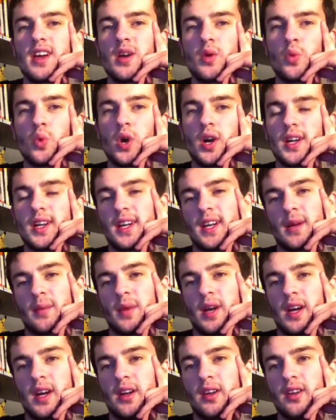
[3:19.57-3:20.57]
What I can get my
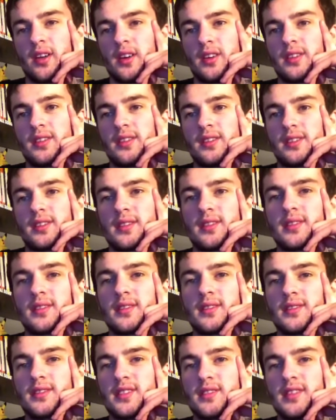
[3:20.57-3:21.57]
hand on.
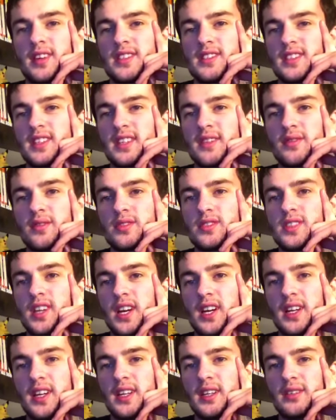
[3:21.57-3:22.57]
So Resident Evil,
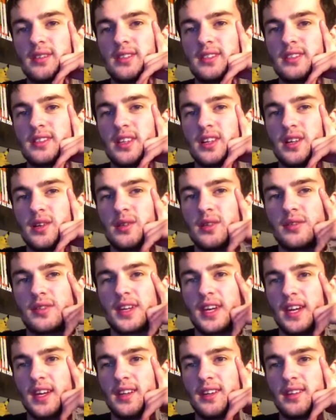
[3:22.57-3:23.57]
Silent Hill to start with,
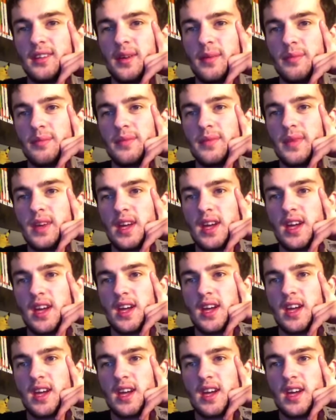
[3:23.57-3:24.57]
getting them.
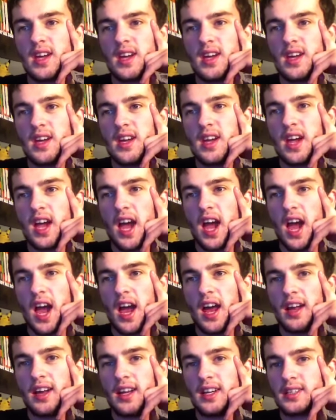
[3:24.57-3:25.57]

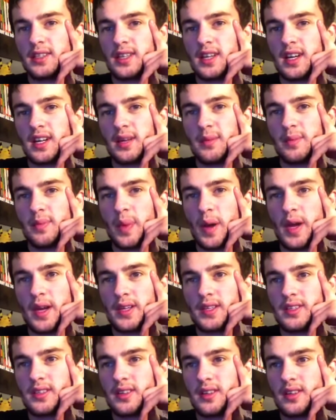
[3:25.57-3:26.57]
And that's kind of
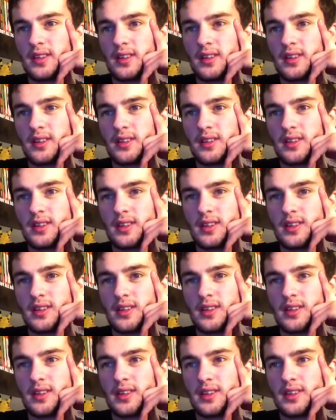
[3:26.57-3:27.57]
based on
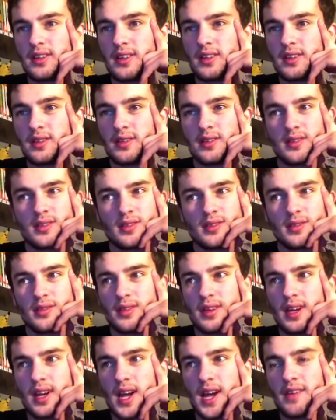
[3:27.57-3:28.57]

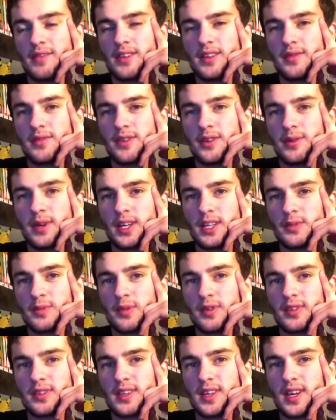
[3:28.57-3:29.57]
having a few
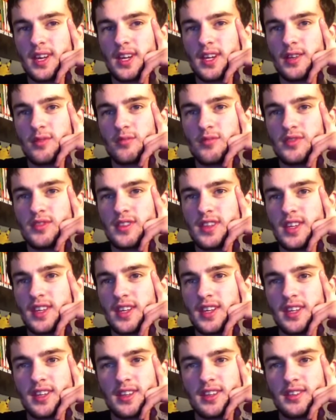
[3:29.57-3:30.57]
Xbox games,
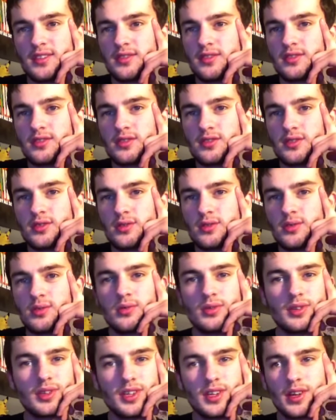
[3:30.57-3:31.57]
thinking this looks
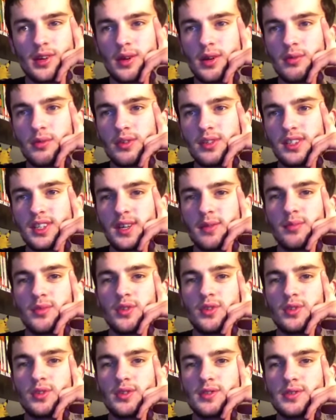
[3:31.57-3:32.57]
cool, you know, I want to get
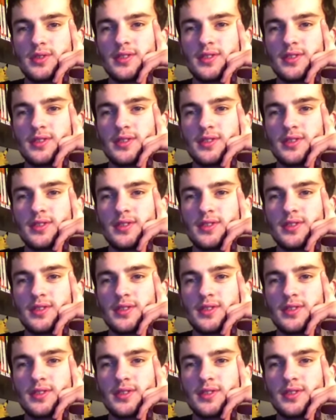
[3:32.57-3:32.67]
more.